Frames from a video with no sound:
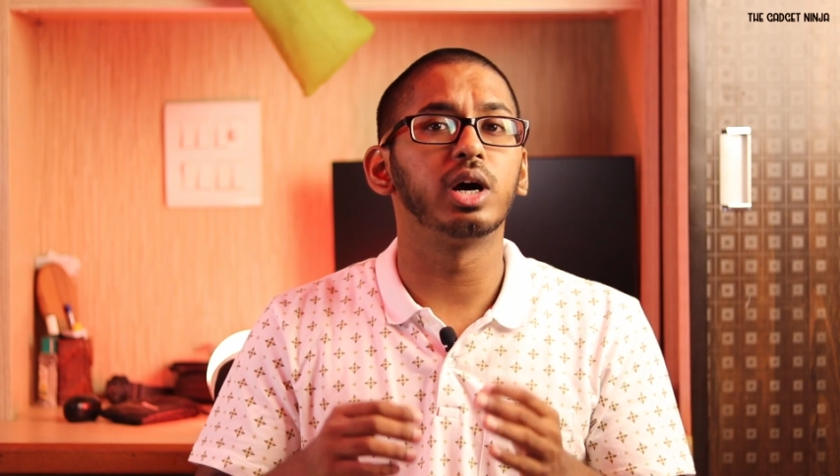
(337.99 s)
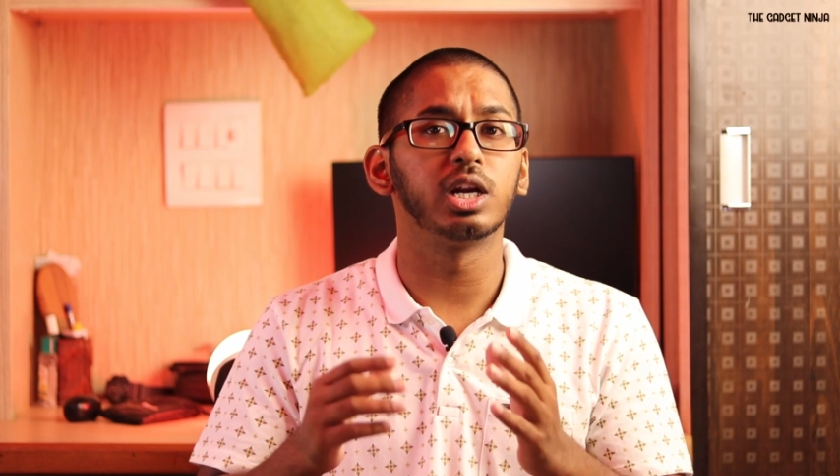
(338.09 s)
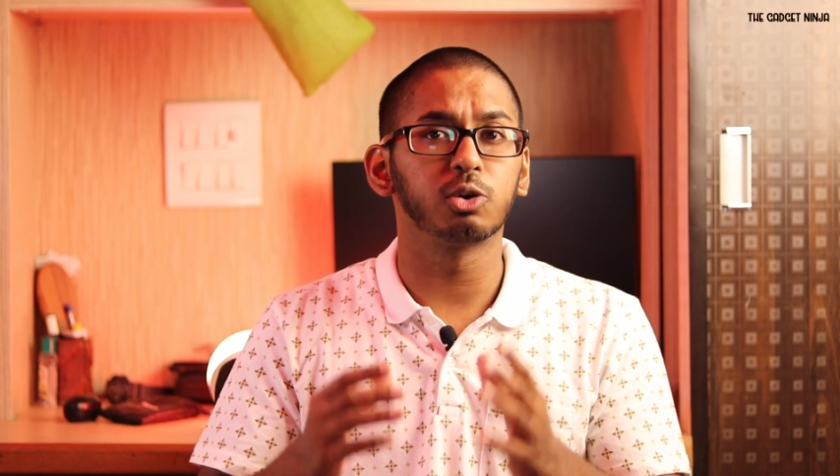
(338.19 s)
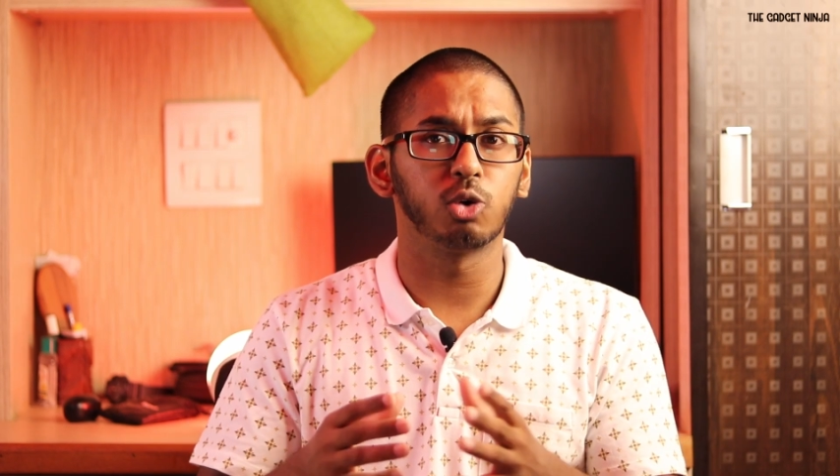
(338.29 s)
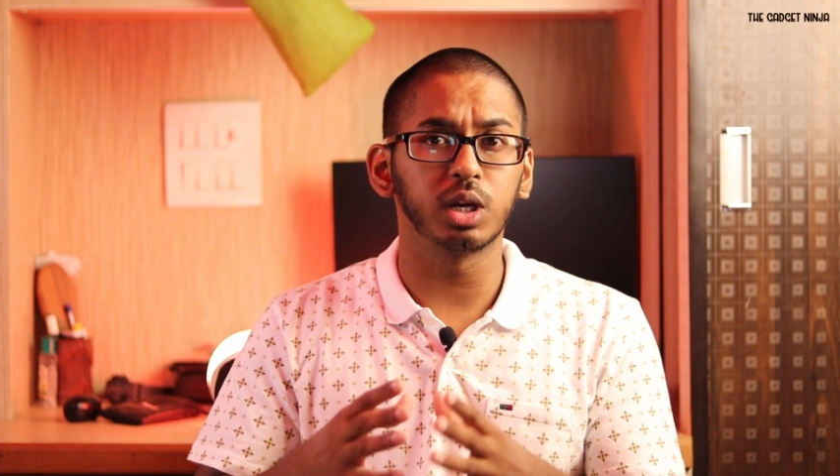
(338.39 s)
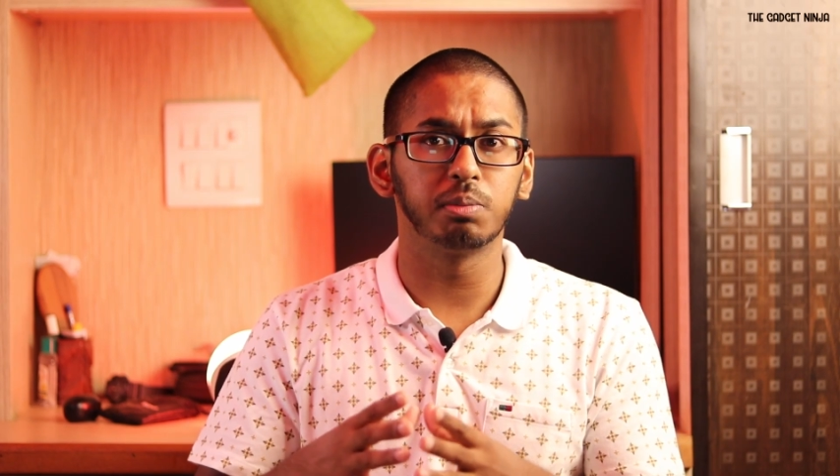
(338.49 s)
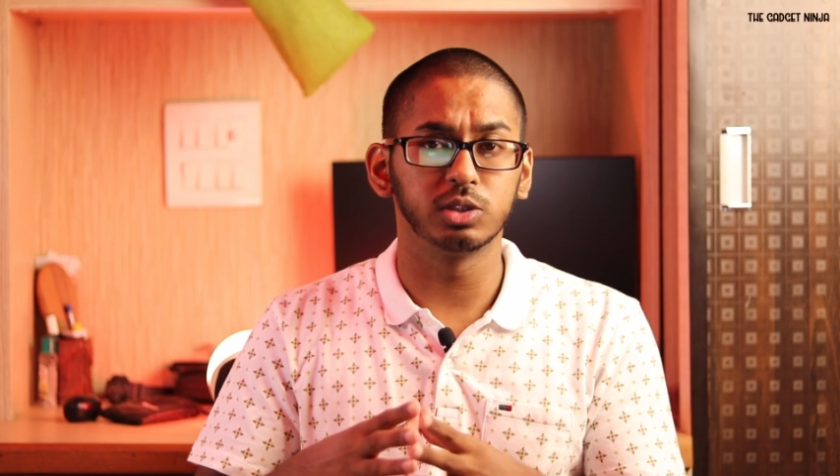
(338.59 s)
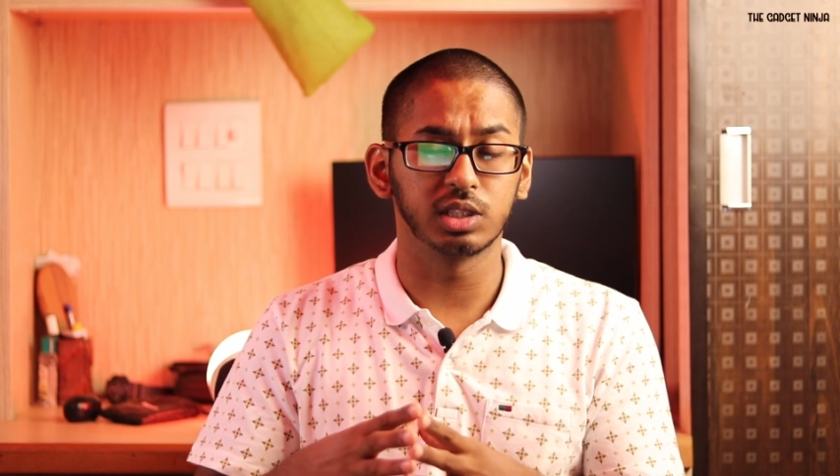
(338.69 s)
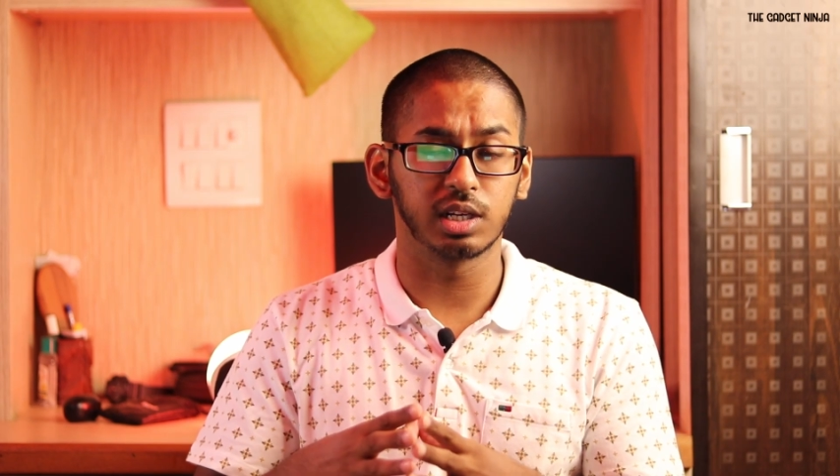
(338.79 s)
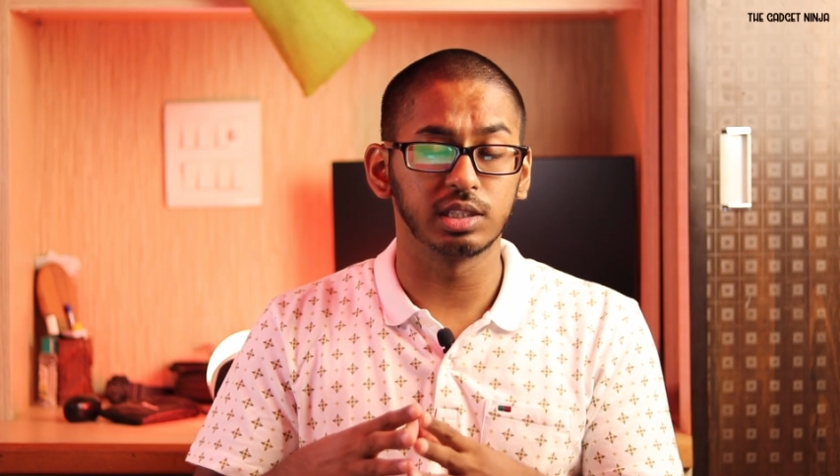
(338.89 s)
electronic
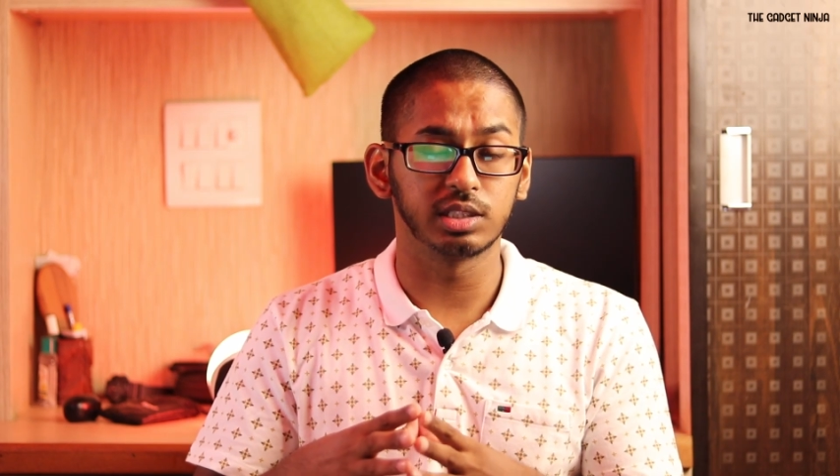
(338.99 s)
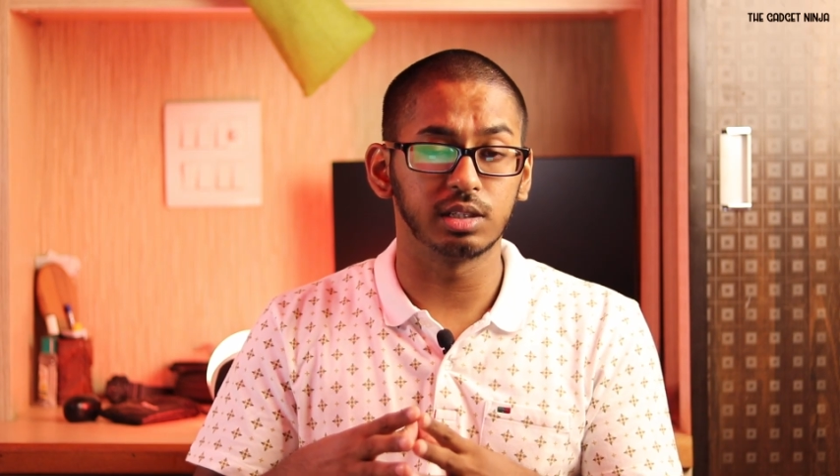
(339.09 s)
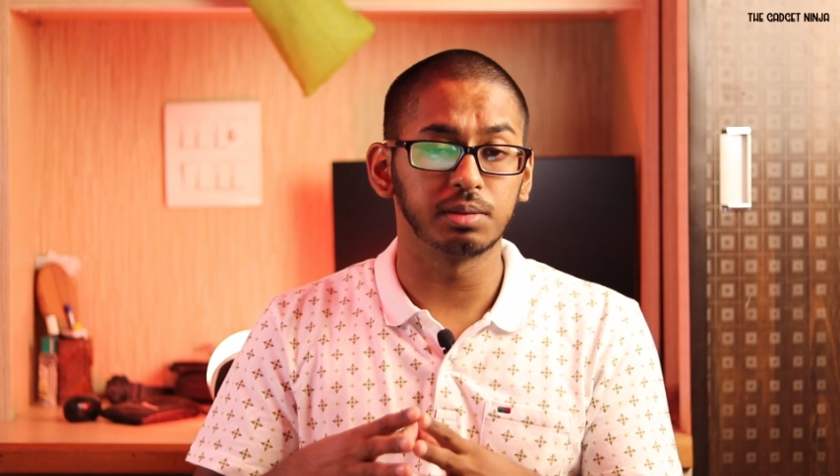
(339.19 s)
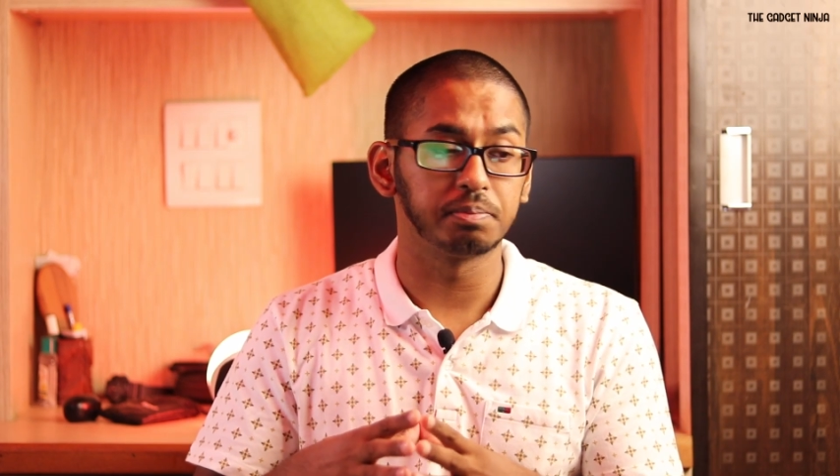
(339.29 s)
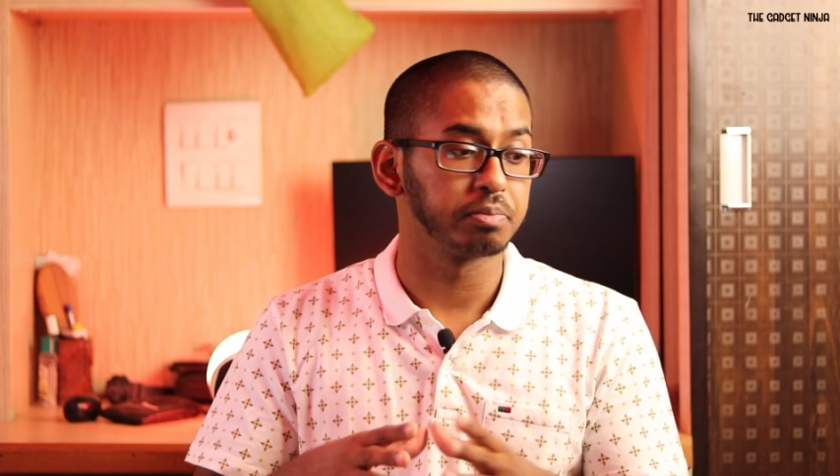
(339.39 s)
music listener,